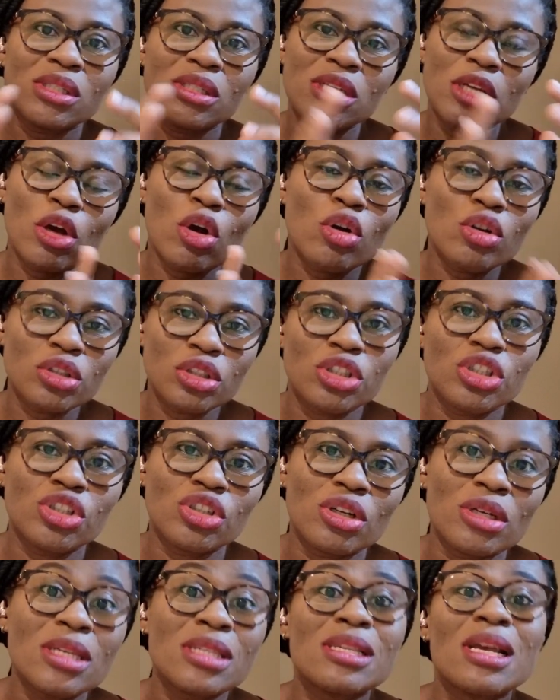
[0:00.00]
the
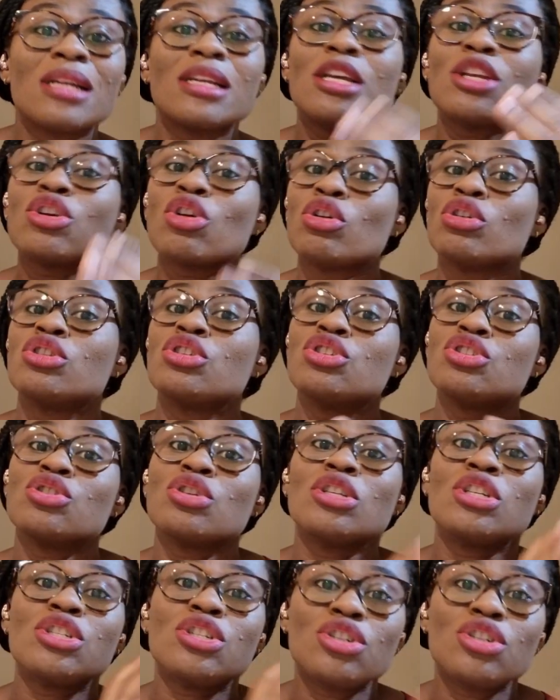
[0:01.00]
condition, is that it continually